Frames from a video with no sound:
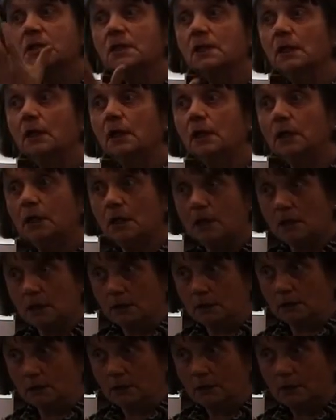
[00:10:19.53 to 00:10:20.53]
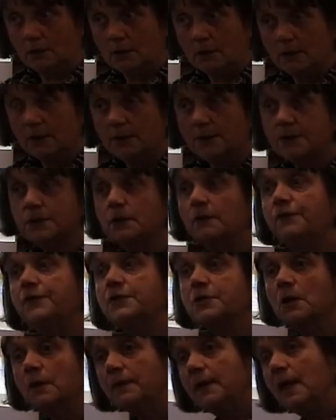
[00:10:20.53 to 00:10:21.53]
can curl. So if
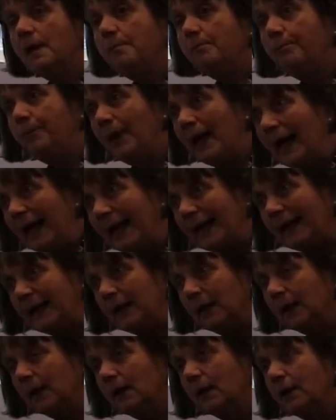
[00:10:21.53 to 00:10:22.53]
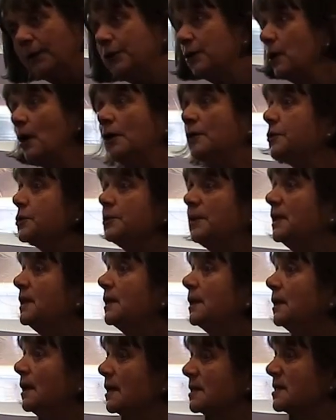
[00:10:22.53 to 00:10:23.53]
it's on their back, you can't do
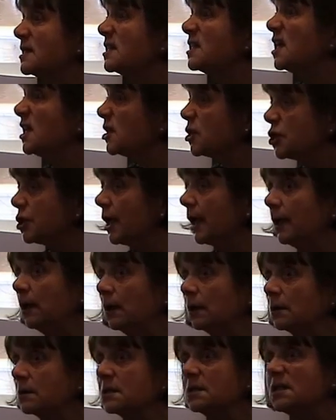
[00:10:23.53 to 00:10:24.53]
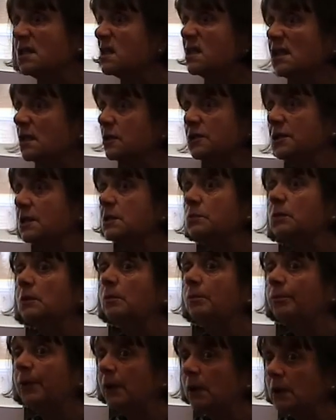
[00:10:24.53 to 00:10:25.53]
anything like stitching because the stitches will
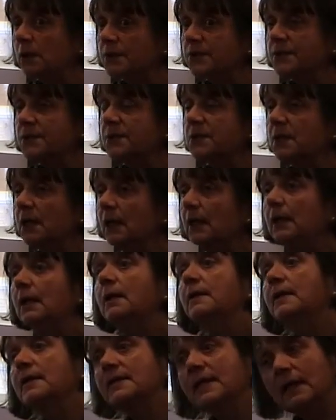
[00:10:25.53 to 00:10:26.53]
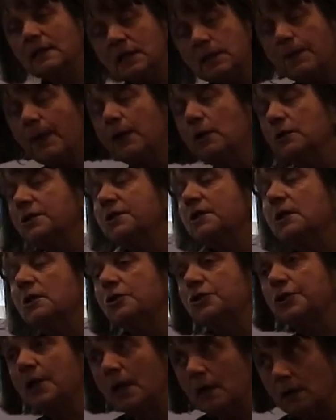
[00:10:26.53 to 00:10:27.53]
burst. There's antibiotic
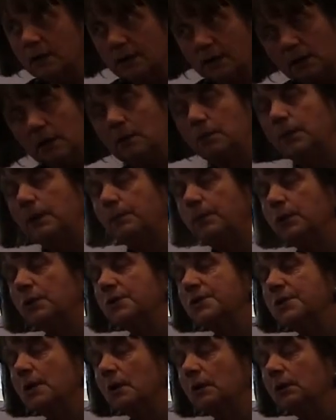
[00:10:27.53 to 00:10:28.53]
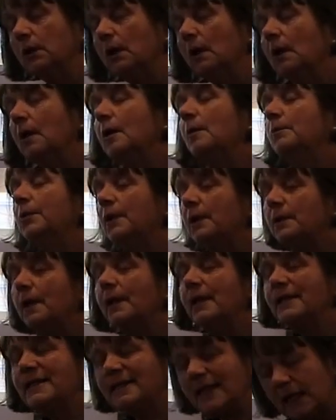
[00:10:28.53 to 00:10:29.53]
gel that can be put on, but
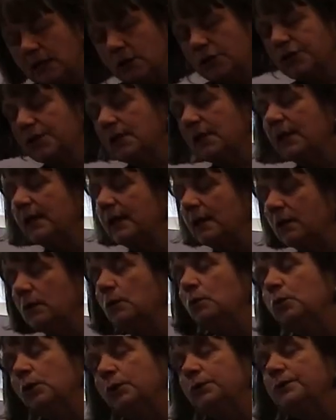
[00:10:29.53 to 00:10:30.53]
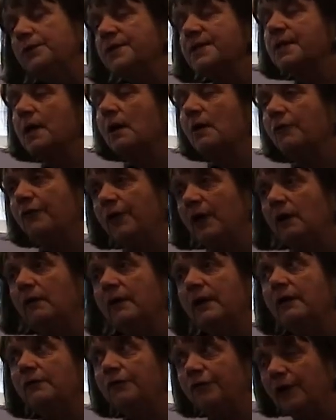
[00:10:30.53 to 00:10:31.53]
essentially the wounds are
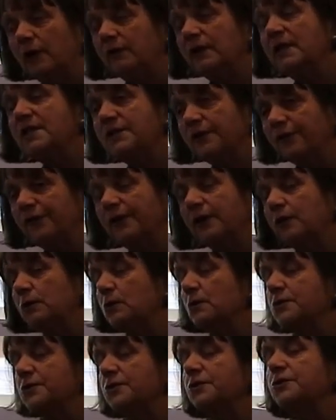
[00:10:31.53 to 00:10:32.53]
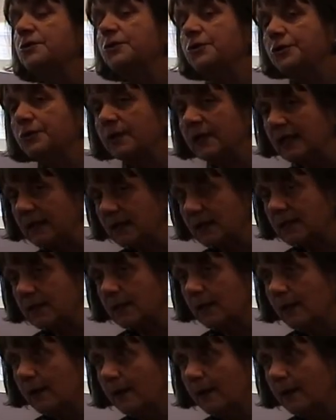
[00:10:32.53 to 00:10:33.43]
very, very difficult to treat.